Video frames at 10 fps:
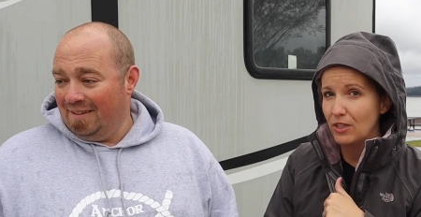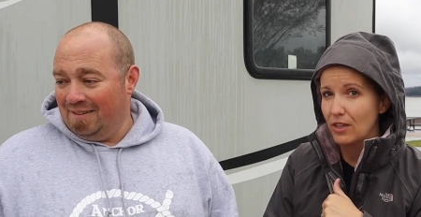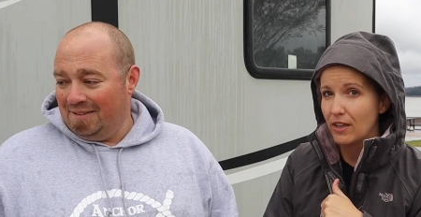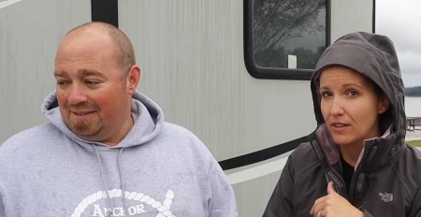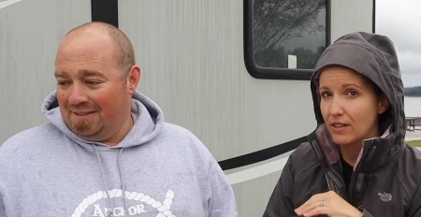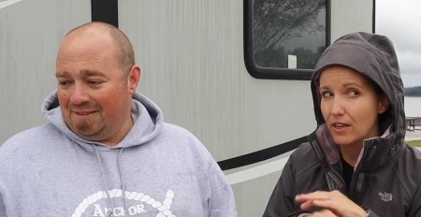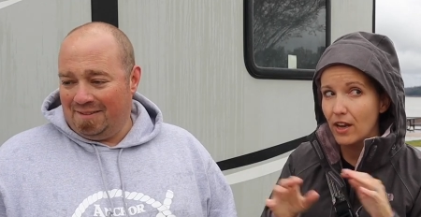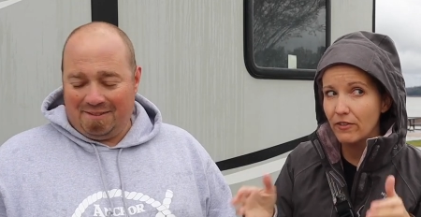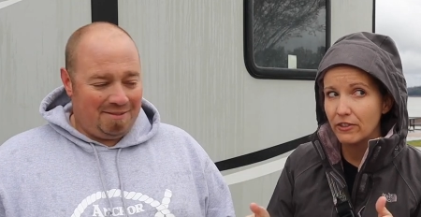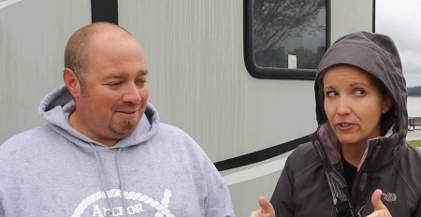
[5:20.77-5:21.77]
Speaker 1: the the
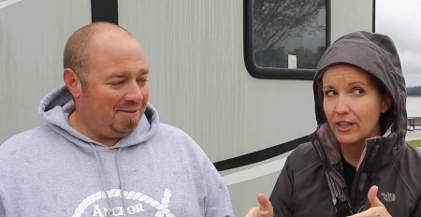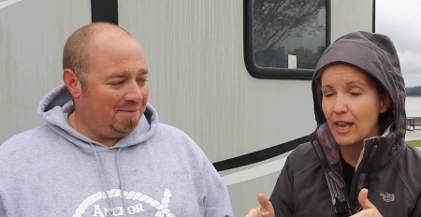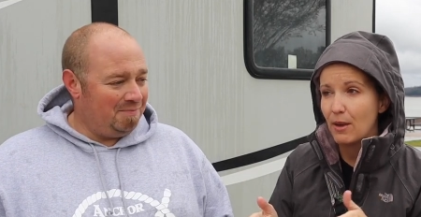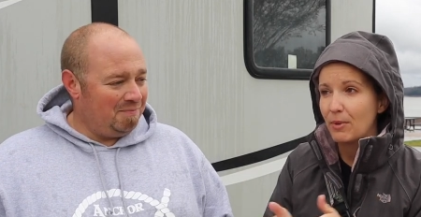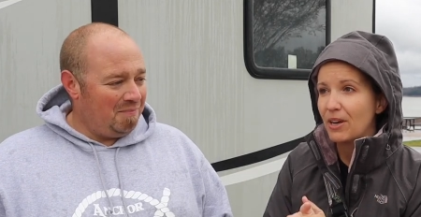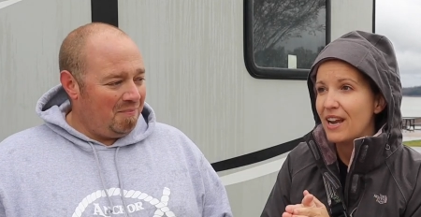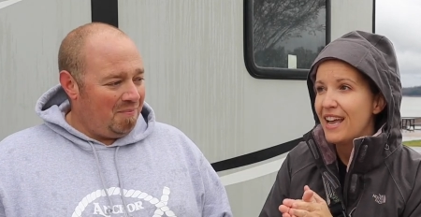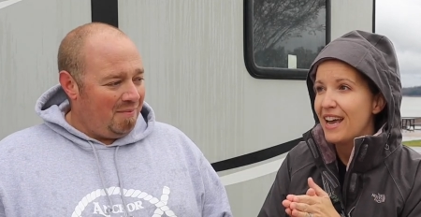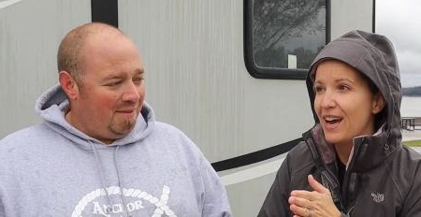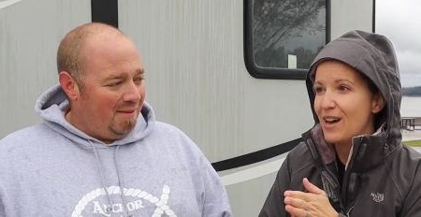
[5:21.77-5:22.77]
cover for the camper,
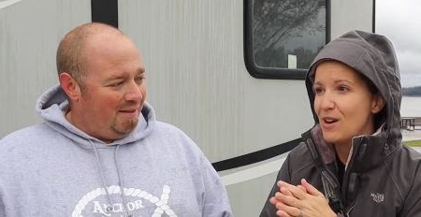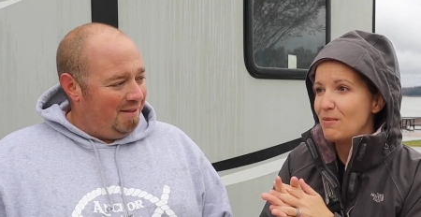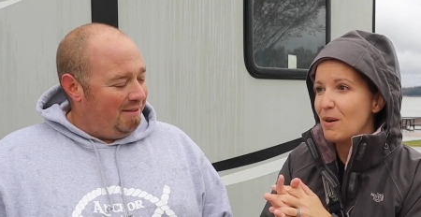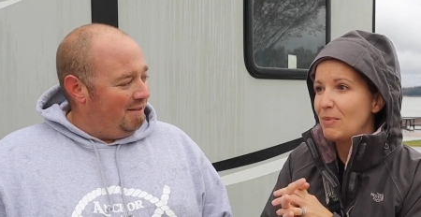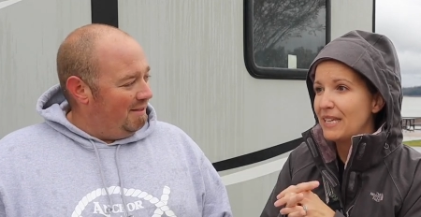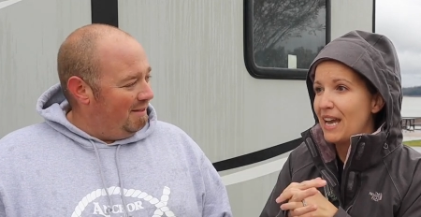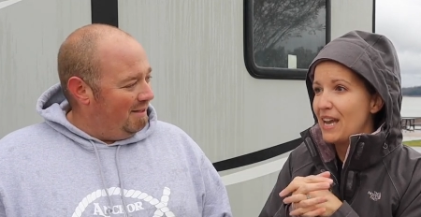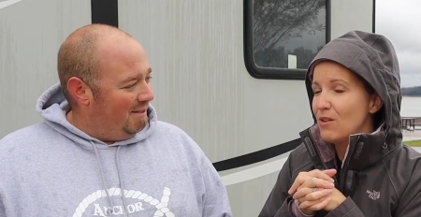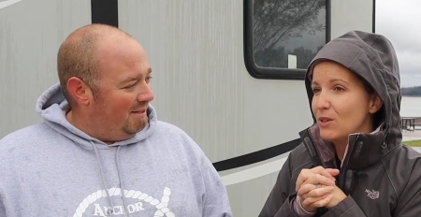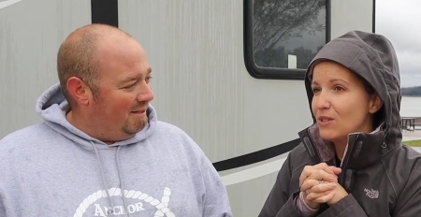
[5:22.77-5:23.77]
um, but yeah,
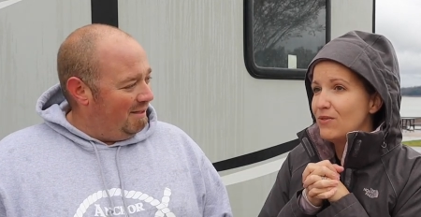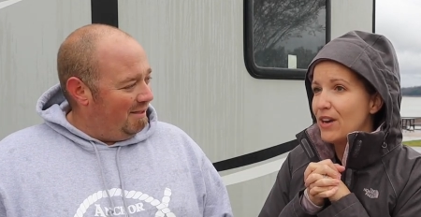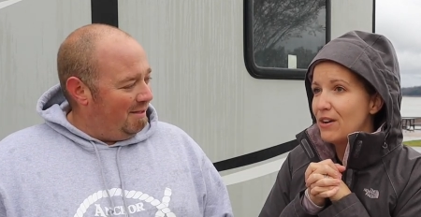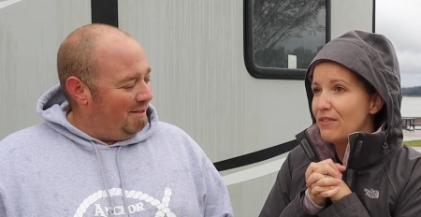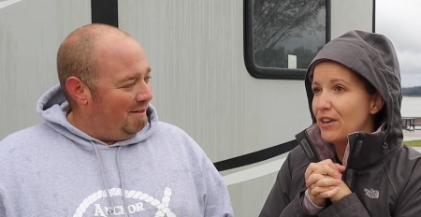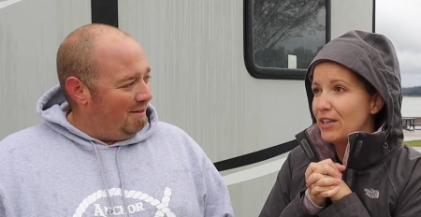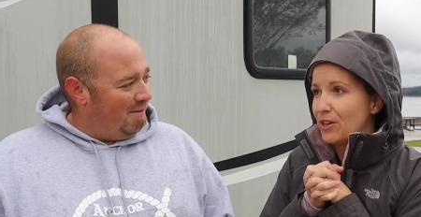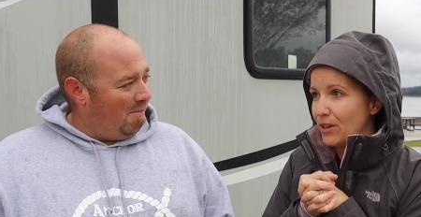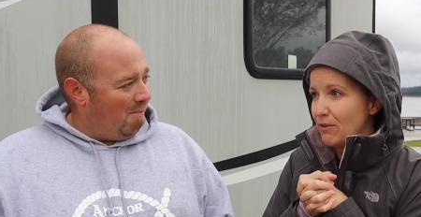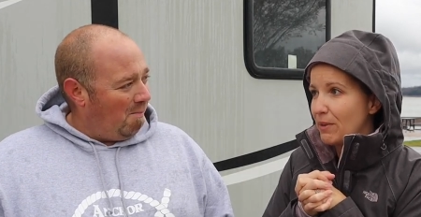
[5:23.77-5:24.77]
it was very very
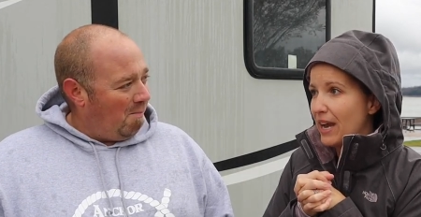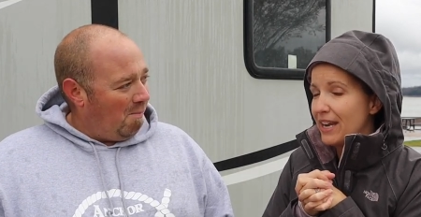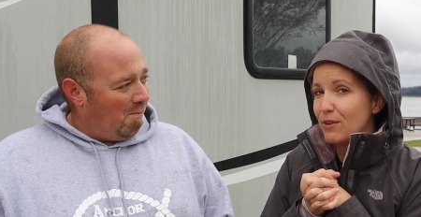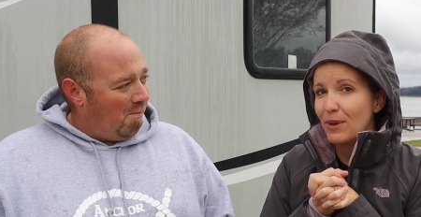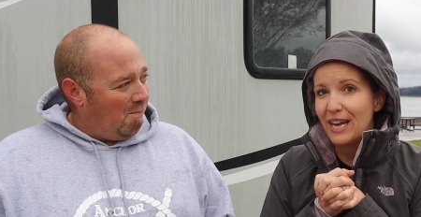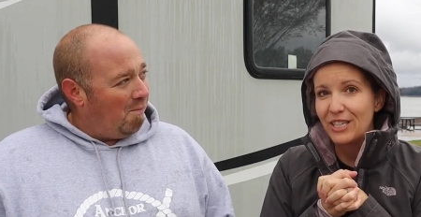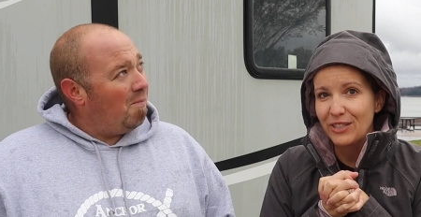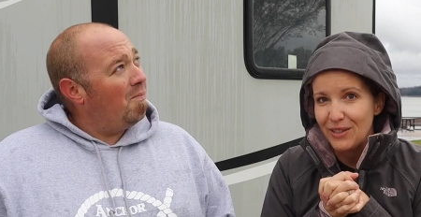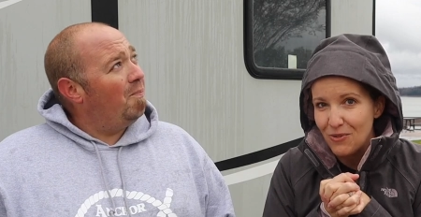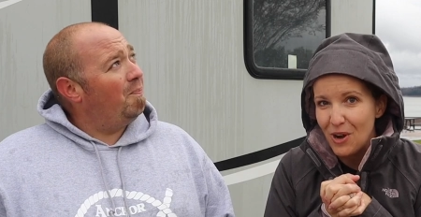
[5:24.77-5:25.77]
dirty when we got here. We
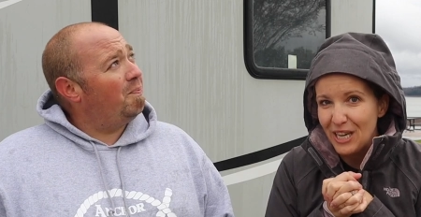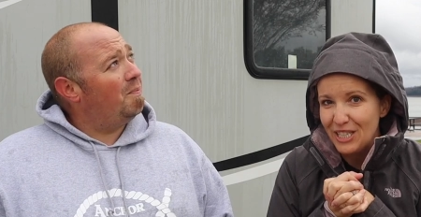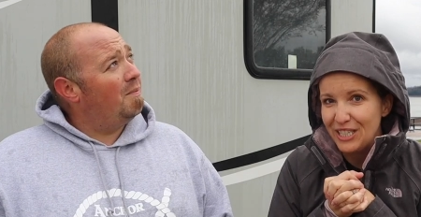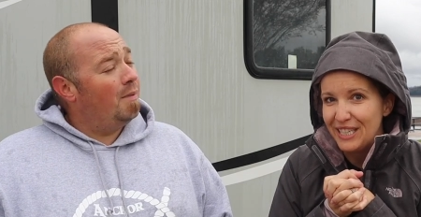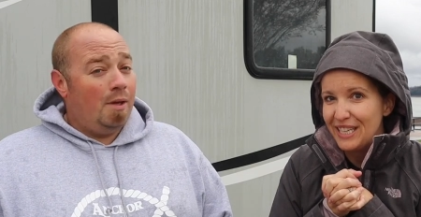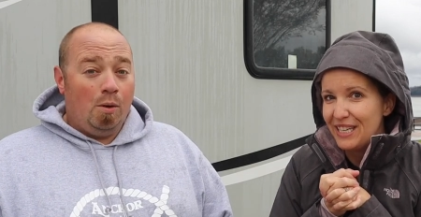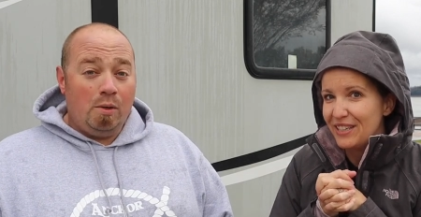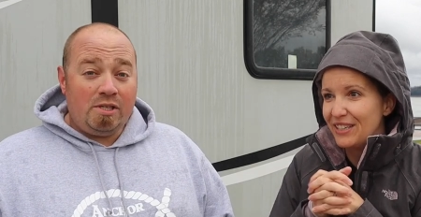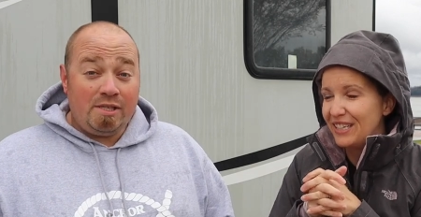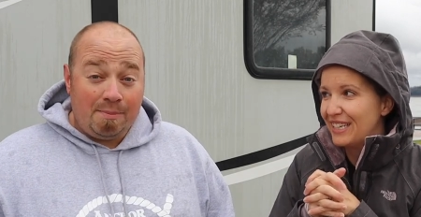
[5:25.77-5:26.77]
actually washed it here,
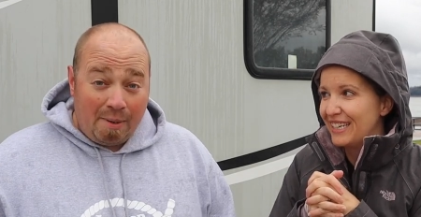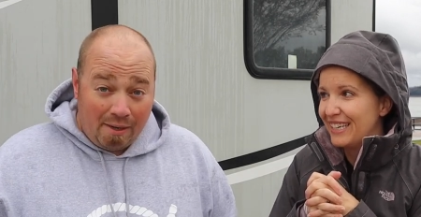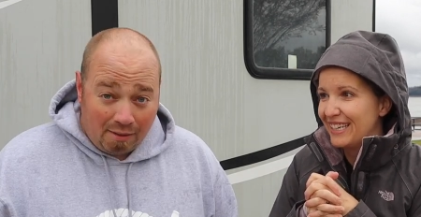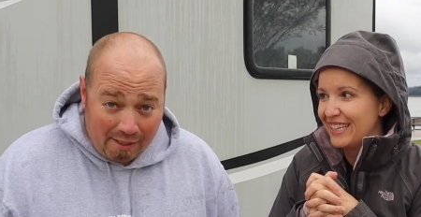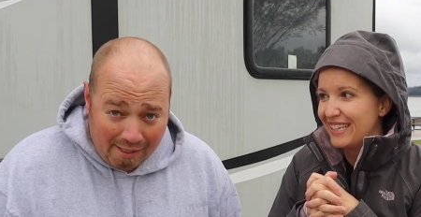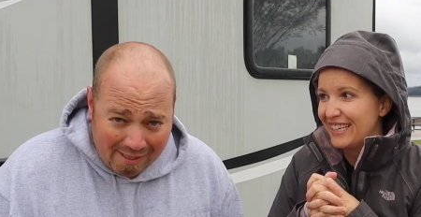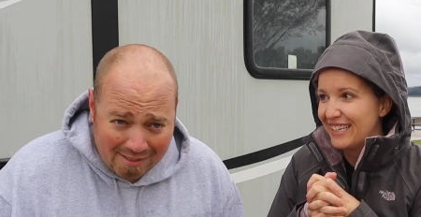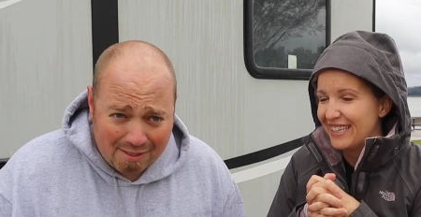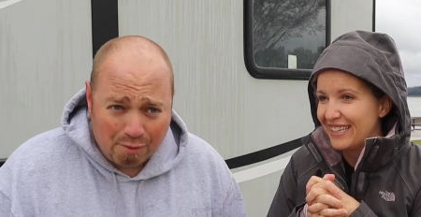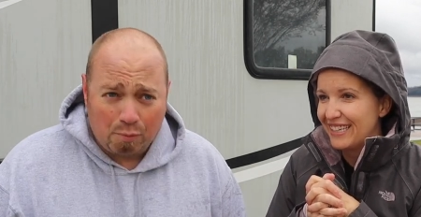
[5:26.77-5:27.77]
which is
Speaker 2: apparently
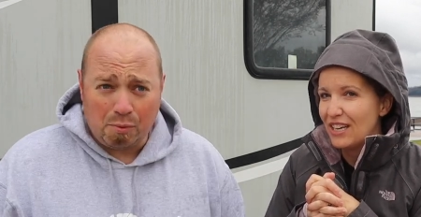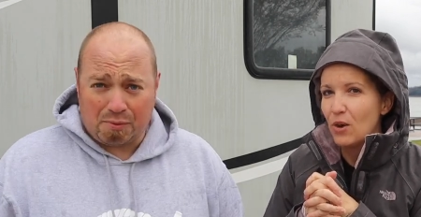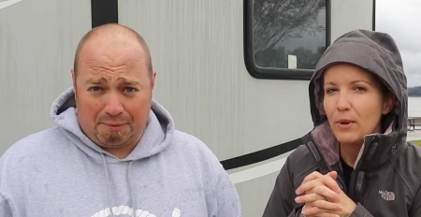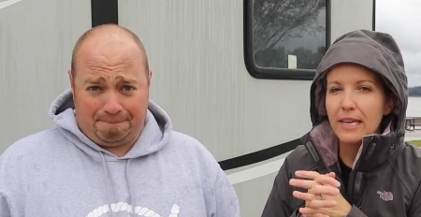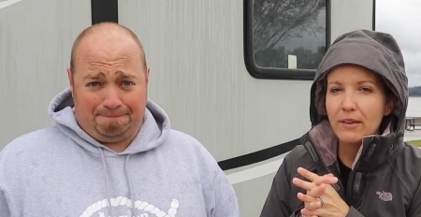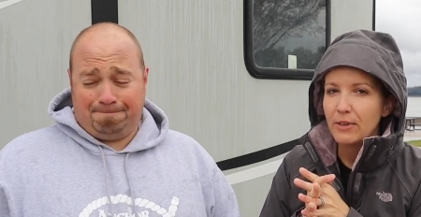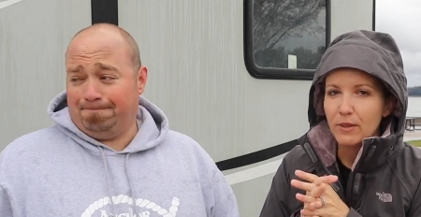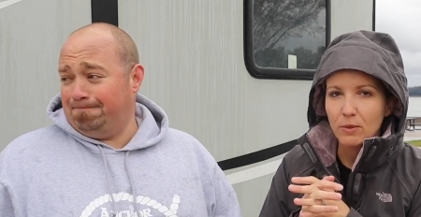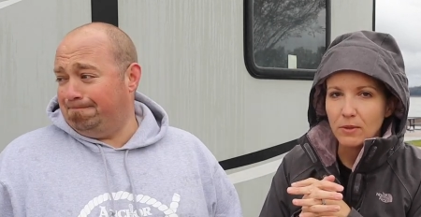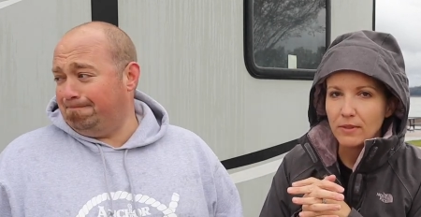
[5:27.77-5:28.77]
against the rules. We
Speaker 1: didn't read the
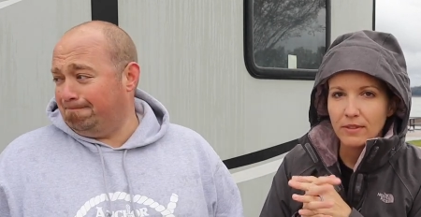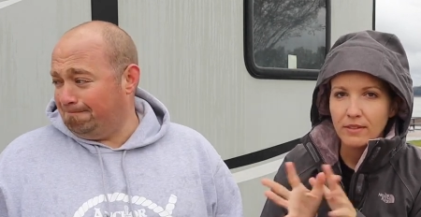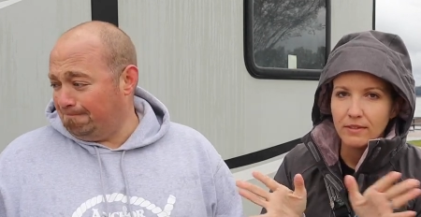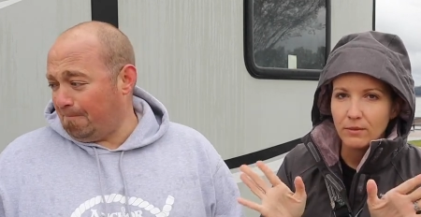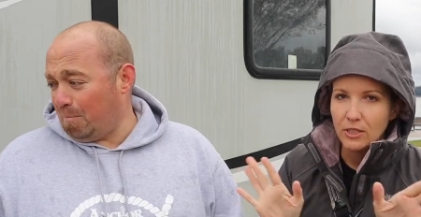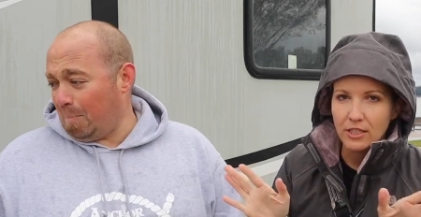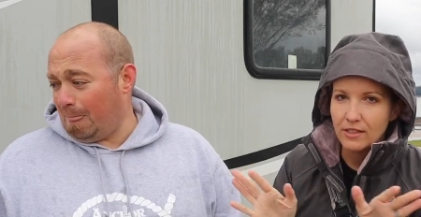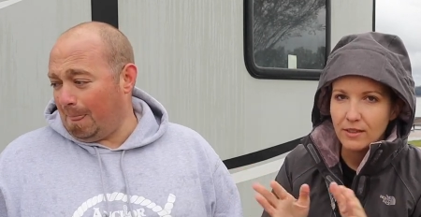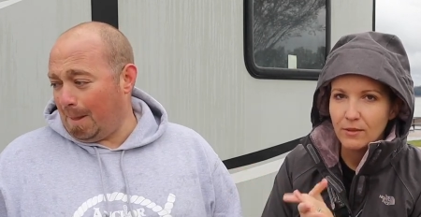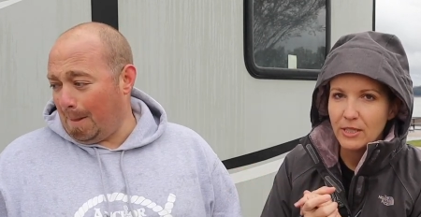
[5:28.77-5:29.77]
rules we just
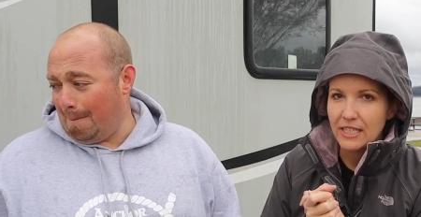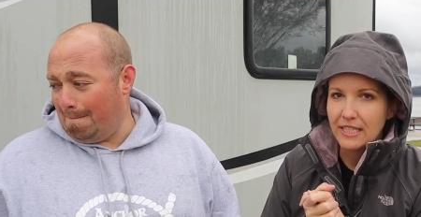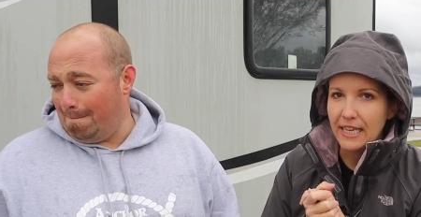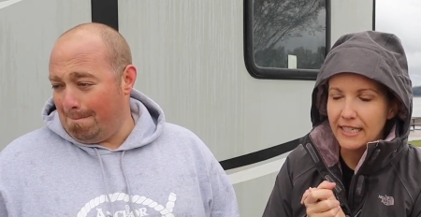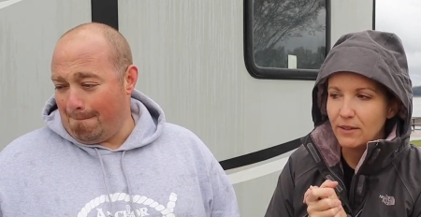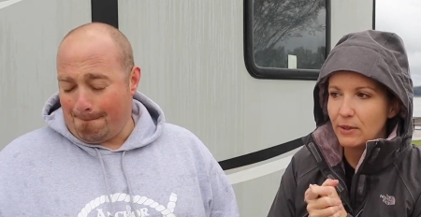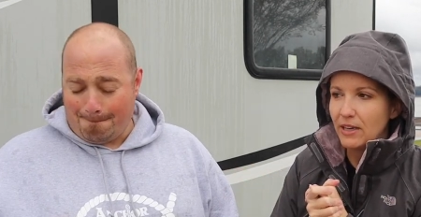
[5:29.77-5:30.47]
we just didn't. We're